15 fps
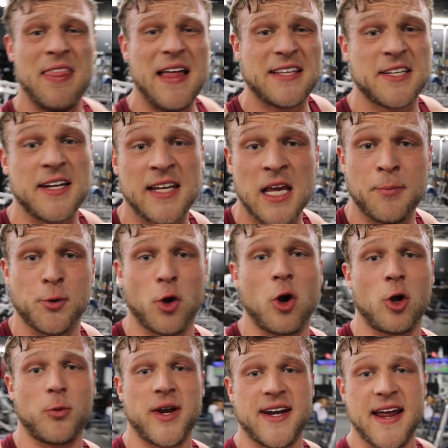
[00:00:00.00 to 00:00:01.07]
that's going to keep
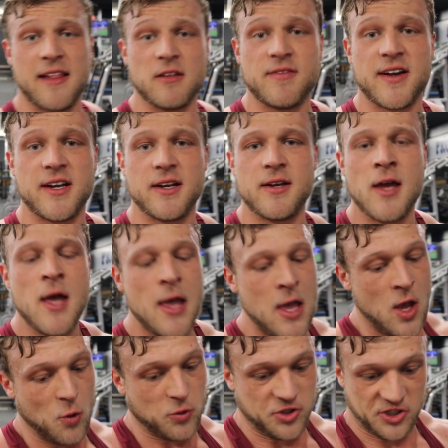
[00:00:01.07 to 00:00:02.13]
your heart rate elevated,
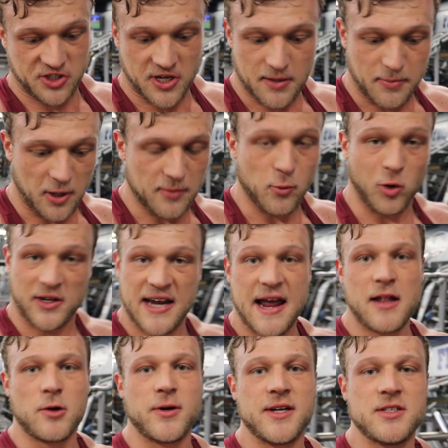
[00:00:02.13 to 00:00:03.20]
which is going to burn more
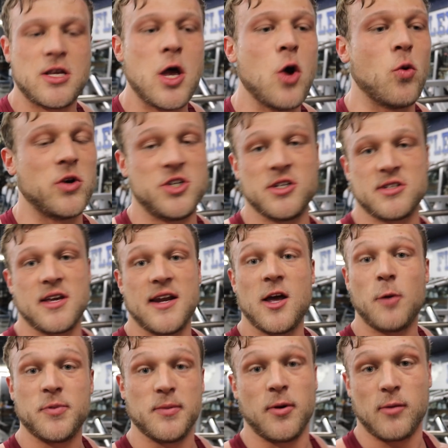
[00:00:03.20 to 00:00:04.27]
calories, which is going
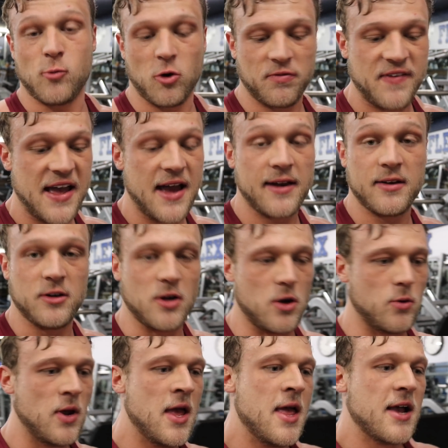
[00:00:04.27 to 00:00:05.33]
to help you burn more fat, you
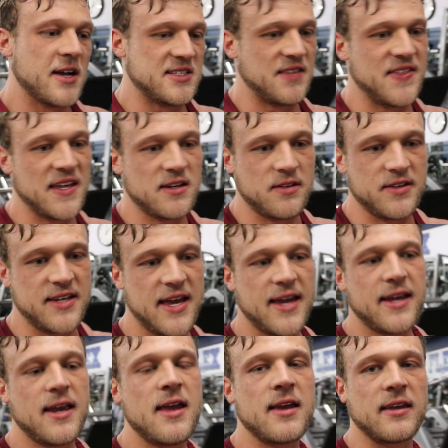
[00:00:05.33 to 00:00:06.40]
know, because at the end of the
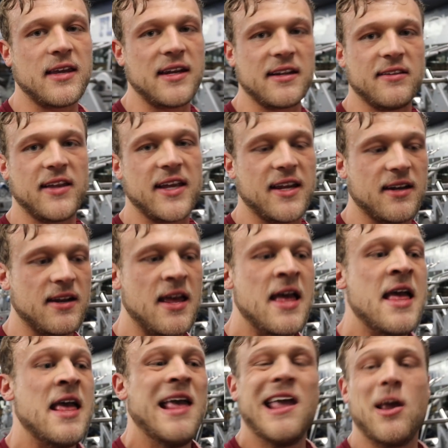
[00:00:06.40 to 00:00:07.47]
day, getting lean,
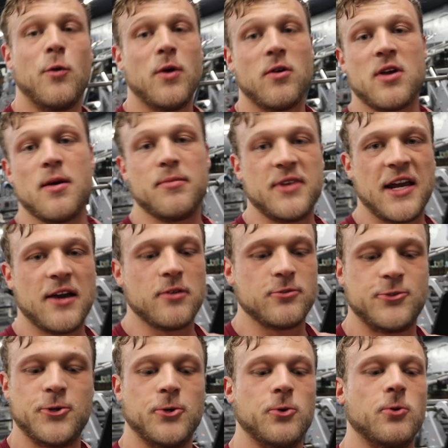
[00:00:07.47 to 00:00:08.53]
it will come
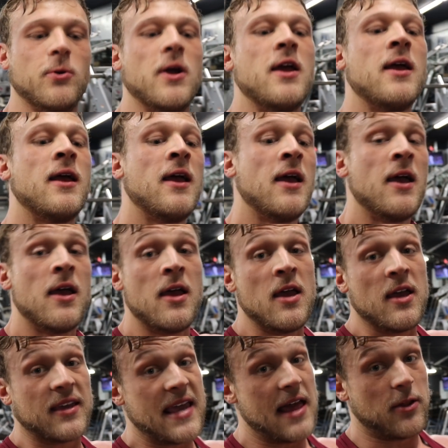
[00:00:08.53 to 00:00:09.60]
down to
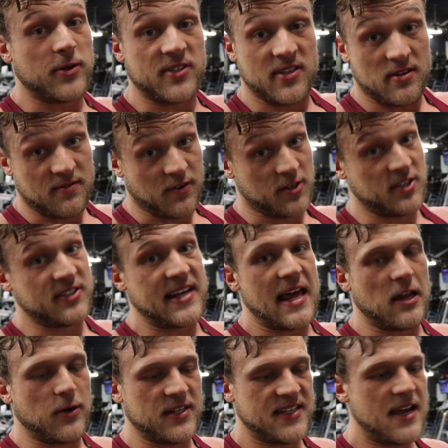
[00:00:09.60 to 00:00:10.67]
calories in versus
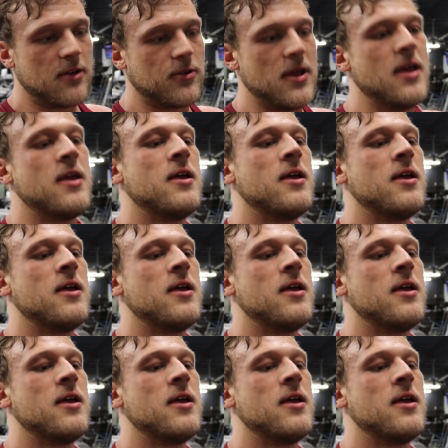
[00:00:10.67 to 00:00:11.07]
calories out.